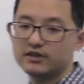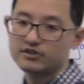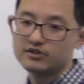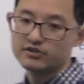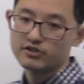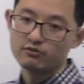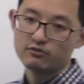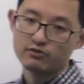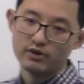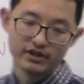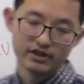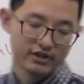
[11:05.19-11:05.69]

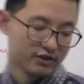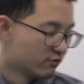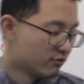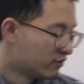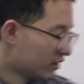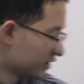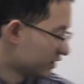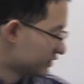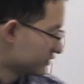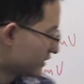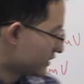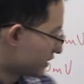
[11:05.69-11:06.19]
So what you
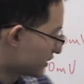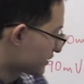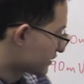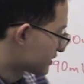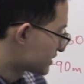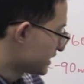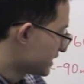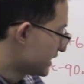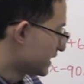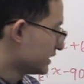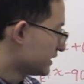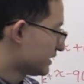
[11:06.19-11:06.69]
want to
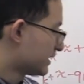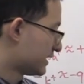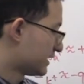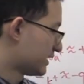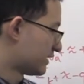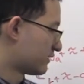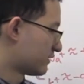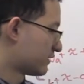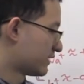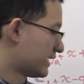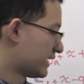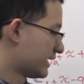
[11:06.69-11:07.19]
understand
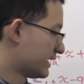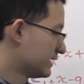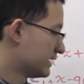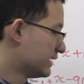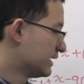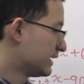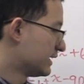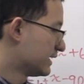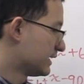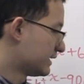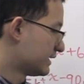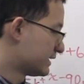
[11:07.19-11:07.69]
here
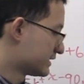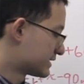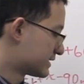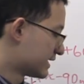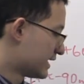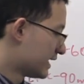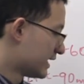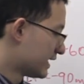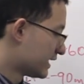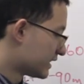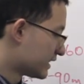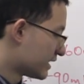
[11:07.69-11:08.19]
then is
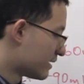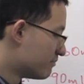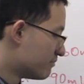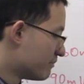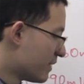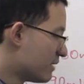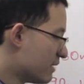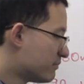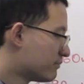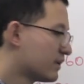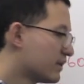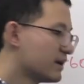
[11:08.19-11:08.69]
the
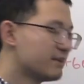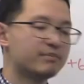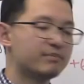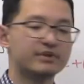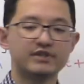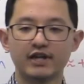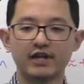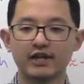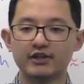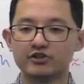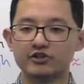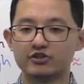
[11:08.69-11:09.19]
membrane
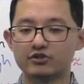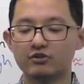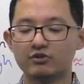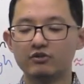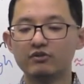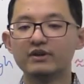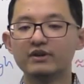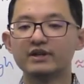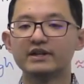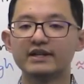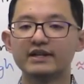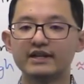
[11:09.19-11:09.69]

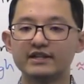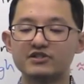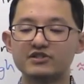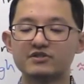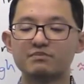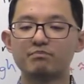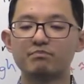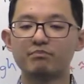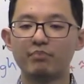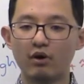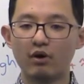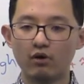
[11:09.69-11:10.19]
potential
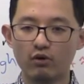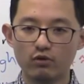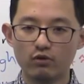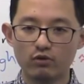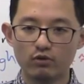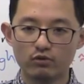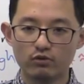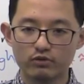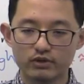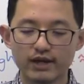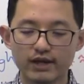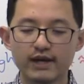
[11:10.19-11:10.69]
gets
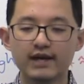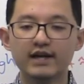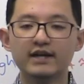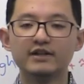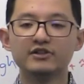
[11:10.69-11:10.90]
pulled